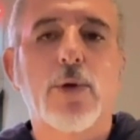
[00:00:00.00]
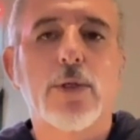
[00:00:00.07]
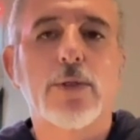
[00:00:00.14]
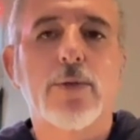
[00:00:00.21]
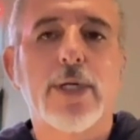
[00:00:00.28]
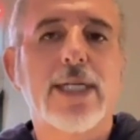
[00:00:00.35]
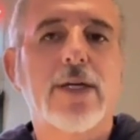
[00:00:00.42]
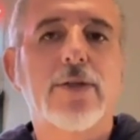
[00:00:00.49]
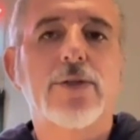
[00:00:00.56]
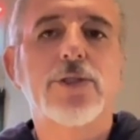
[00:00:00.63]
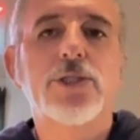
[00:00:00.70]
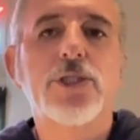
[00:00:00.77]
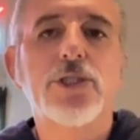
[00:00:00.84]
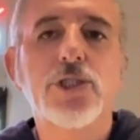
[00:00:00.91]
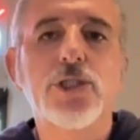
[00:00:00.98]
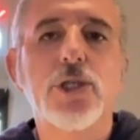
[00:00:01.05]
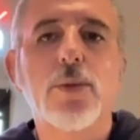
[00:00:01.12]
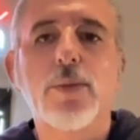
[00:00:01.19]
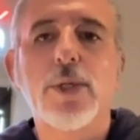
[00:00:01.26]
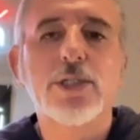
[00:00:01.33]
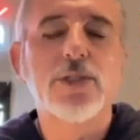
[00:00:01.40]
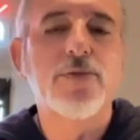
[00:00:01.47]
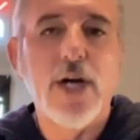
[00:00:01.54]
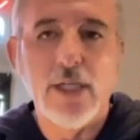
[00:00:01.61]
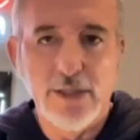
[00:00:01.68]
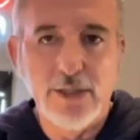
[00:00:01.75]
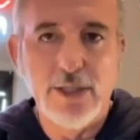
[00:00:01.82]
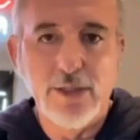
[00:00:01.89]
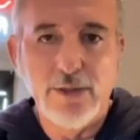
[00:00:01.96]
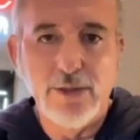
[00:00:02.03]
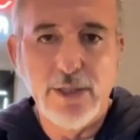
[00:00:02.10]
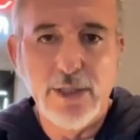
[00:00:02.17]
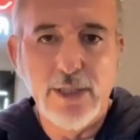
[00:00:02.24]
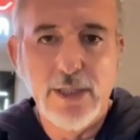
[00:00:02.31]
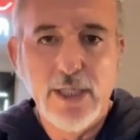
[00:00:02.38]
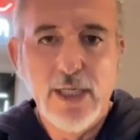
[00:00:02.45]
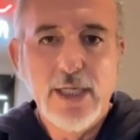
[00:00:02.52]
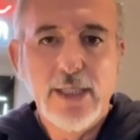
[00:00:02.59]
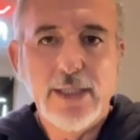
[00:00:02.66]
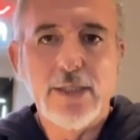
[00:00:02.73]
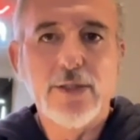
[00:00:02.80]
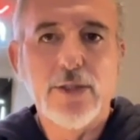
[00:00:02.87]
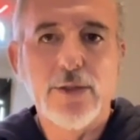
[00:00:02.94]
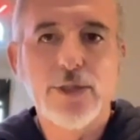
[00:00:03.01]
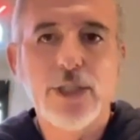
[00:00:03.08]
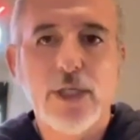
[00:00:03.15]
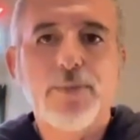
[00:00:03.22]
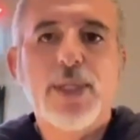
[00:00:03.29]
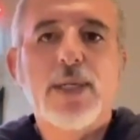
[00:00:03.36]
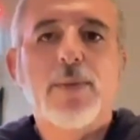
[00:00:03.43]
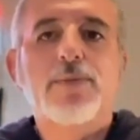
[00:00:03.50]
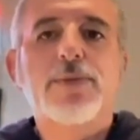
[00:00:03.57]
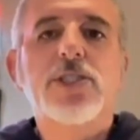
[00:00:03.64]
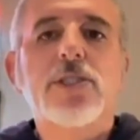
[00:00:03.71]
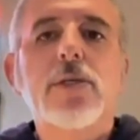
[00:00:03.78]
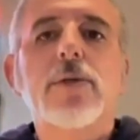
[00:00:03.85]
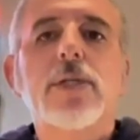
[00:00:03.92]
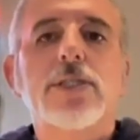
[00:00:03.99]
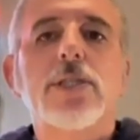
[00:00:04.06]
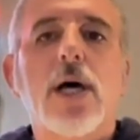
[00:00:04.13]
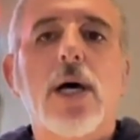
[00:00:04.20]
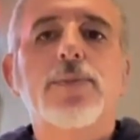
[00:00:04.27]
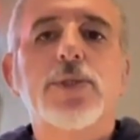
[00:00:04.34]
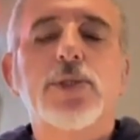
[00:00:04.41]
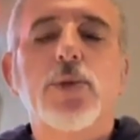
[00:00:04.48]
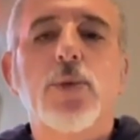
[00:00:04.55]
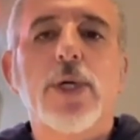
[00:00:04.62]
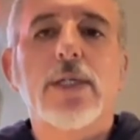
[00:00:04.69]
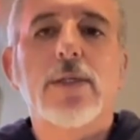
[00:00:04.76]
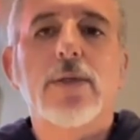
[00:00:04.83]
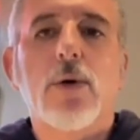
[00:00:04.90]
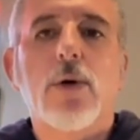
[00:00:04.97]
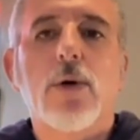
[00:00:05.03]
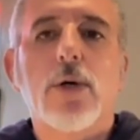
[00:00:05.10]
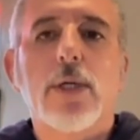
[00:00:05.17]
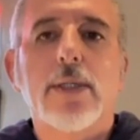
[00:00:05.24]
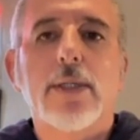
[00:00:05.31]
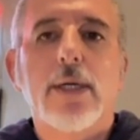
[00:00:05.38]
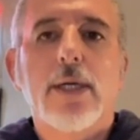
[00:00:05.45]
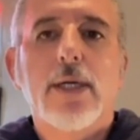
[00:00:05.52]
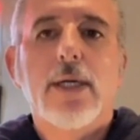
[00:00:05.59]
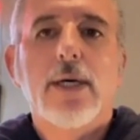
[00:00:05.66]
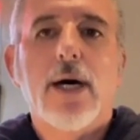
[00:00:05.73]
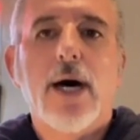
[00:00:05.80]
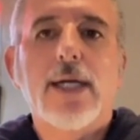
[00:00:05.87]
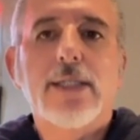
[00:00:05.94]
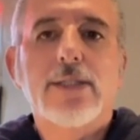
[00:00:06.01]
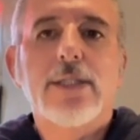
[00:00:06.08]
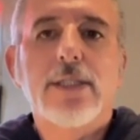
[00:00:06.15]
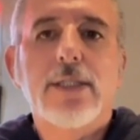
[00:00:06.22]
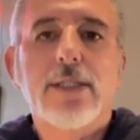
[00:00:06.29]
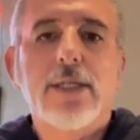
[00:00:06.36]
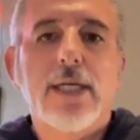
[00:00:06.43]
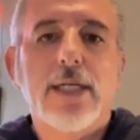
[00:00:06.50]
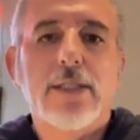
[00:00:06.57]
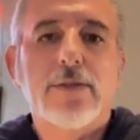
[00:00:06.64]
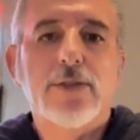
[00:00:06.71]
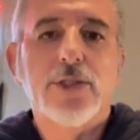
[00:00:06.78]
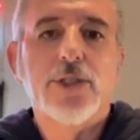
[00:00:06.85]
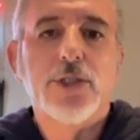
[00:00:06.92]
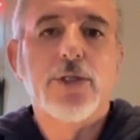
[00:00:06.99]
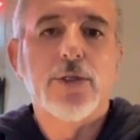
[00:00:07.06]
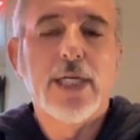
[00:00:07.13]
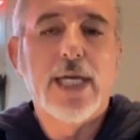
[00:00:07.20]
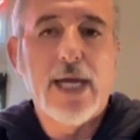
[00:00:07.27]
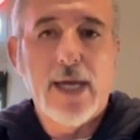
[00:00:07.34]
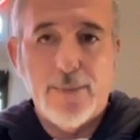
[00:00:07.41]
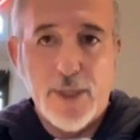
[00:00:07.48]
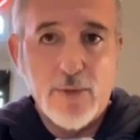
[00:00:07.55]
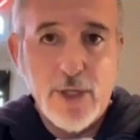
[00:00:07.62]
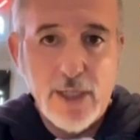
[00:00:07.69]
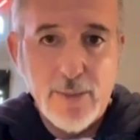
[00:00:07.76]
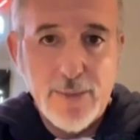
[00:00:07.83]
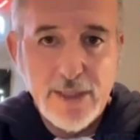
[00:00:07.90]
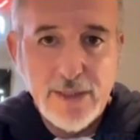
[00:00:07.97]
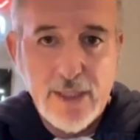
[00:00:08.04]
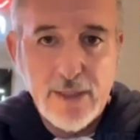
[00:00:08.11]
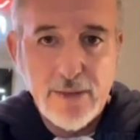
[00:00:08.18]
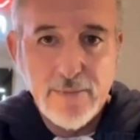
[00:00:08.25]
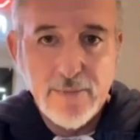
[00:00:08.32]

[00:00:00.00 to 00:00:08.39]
world right now, there's just so much volatility that there's a, been a serious upswing on I T and security. Am I right about that?